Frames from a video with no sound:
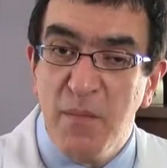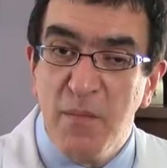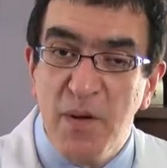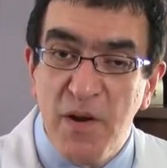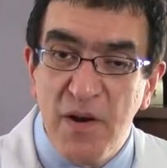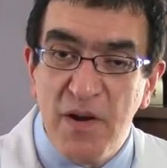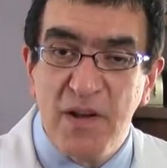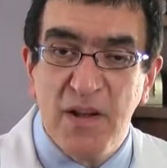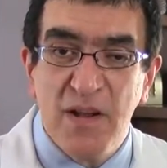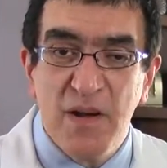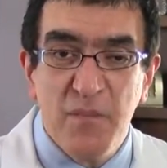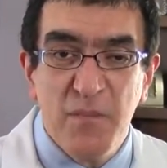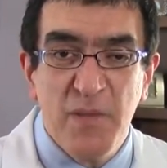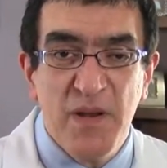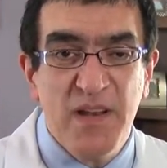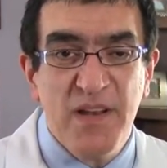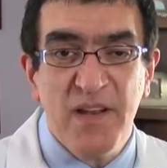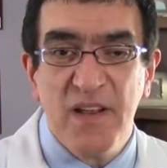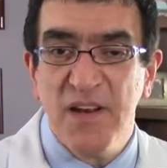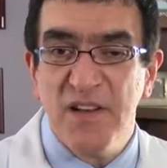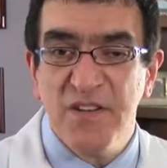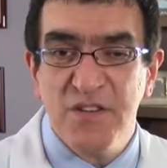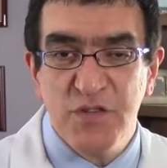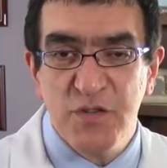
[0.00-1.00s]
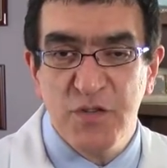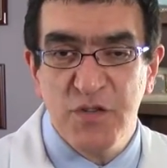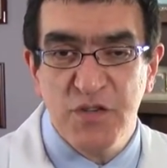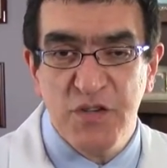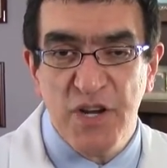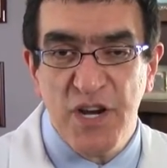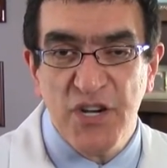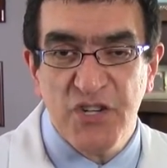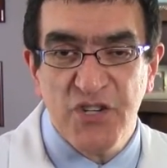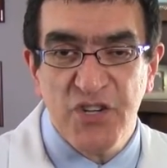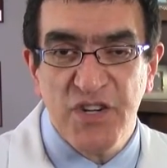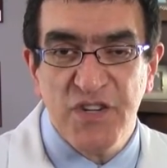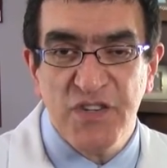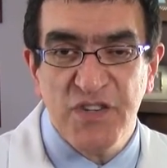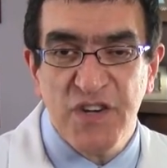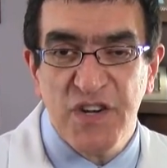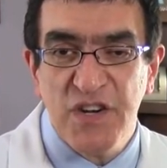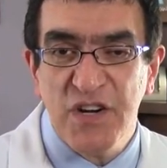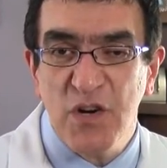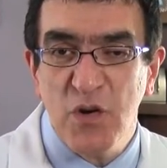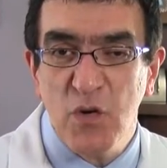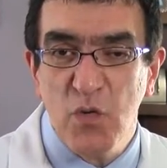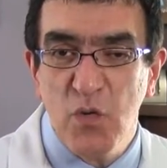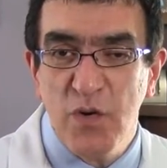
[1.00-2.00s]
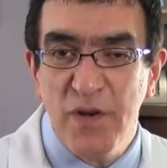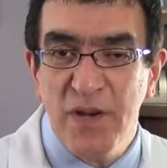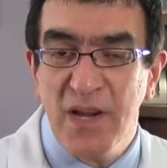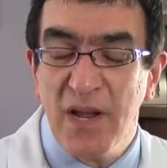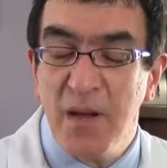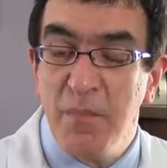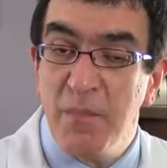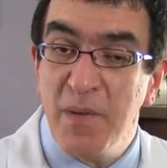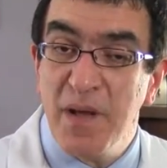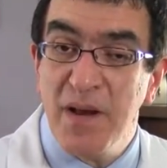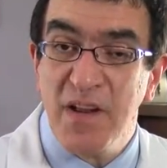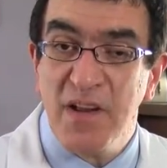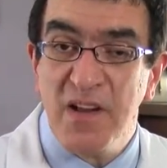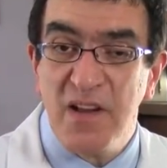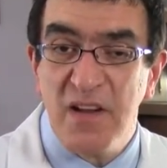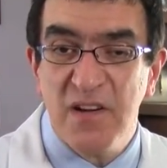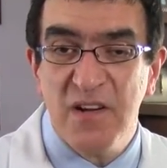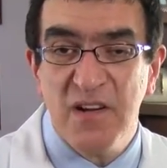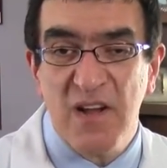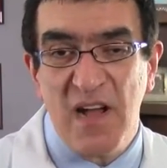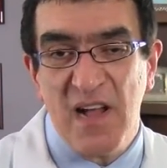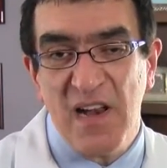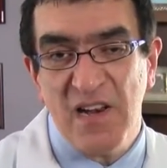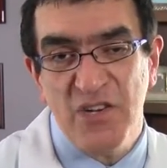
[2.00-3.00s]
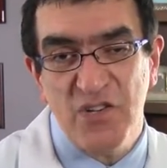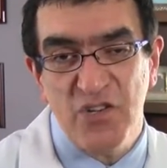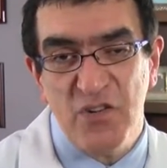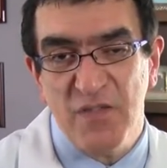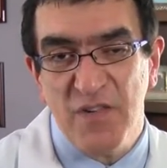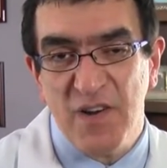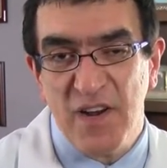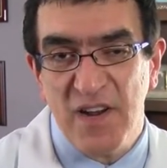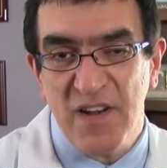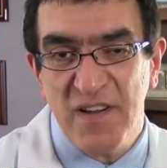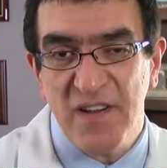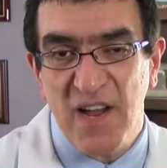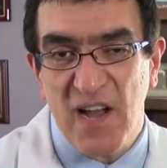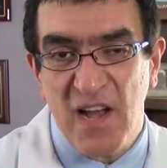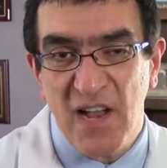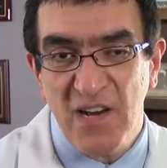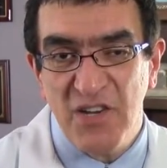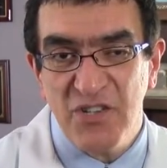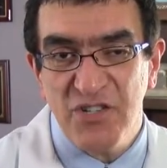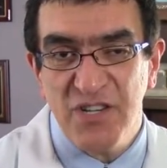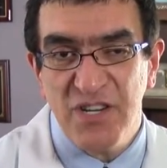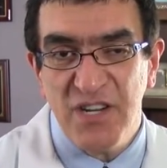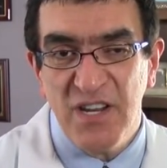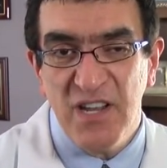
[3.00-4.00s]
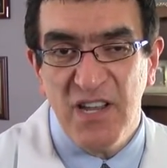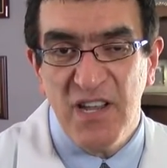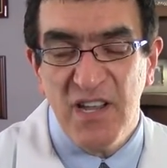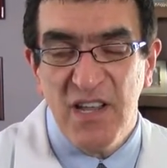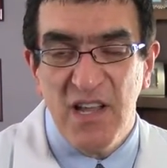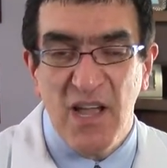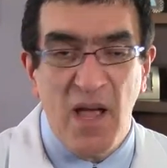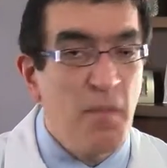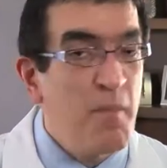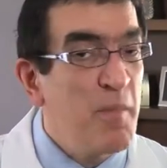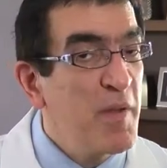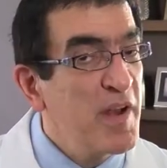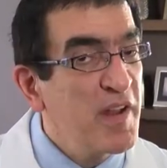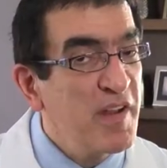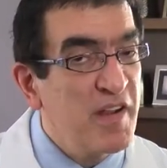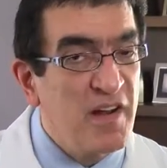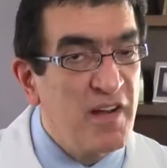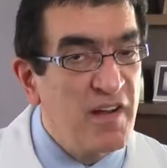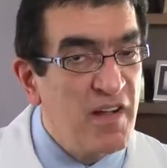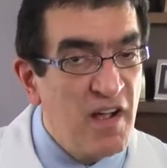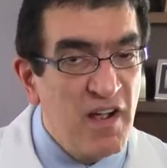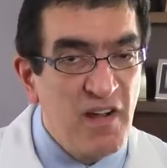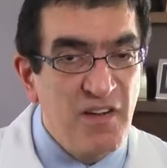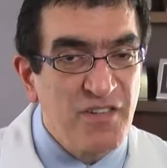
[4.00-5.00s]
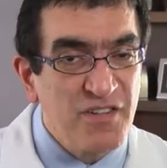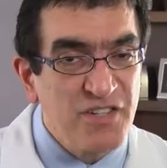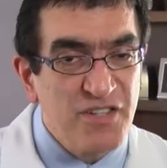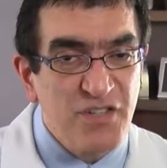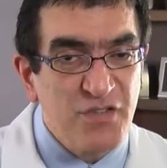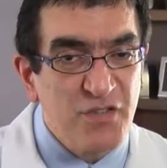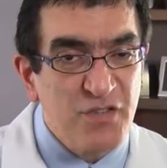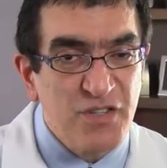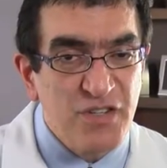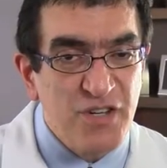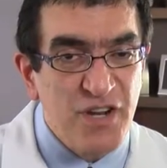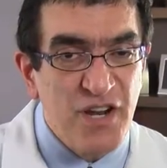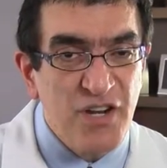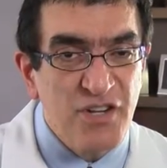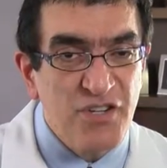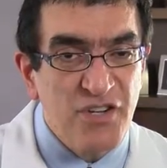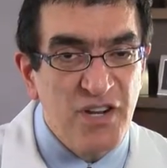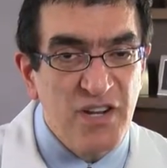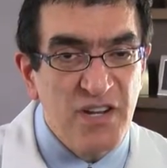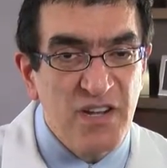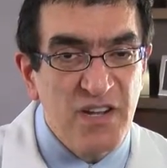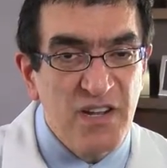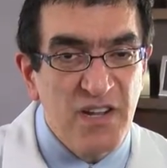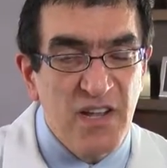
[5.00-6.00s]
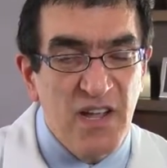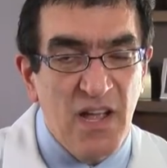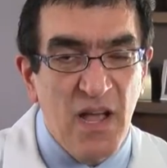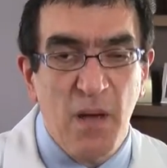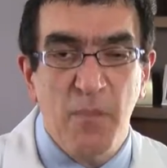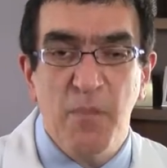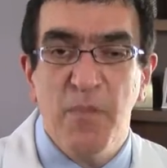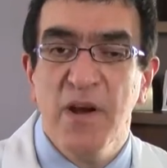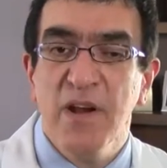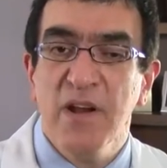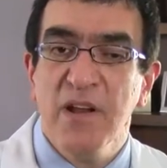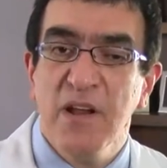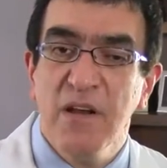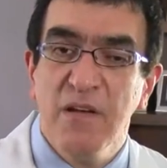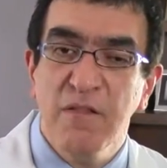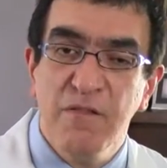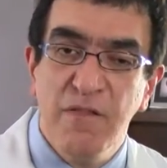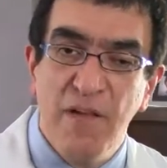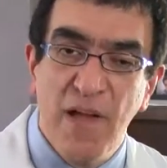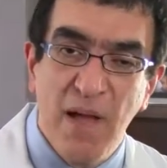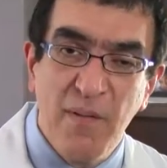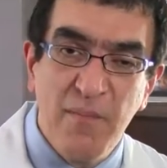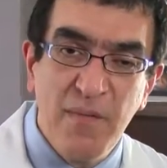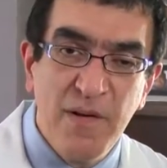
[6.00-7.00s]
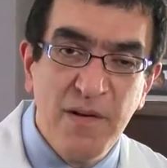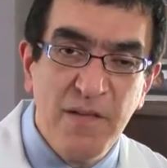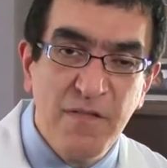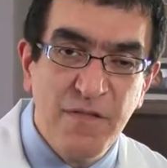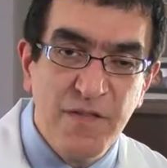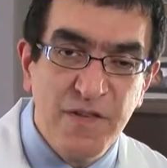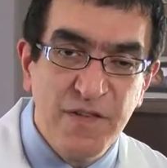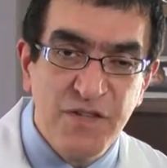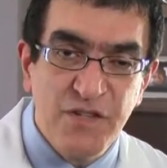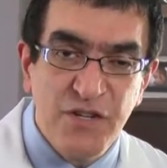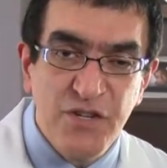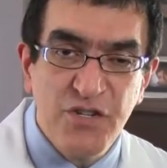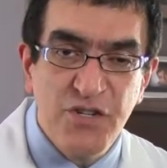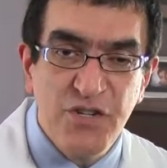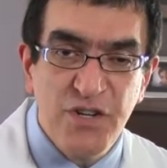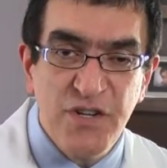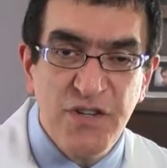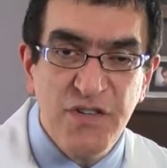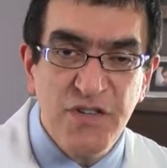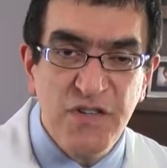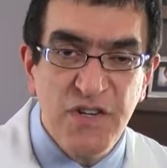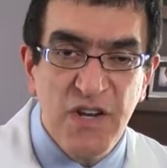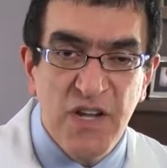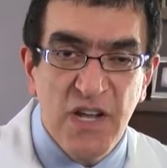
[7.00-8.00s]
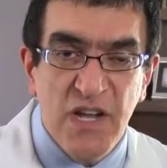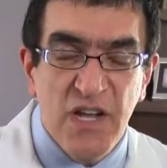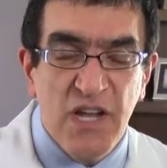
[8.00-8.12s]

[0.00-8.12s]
American medical associations, including American College of Cardiology, American Heart Association, American Family Physicians,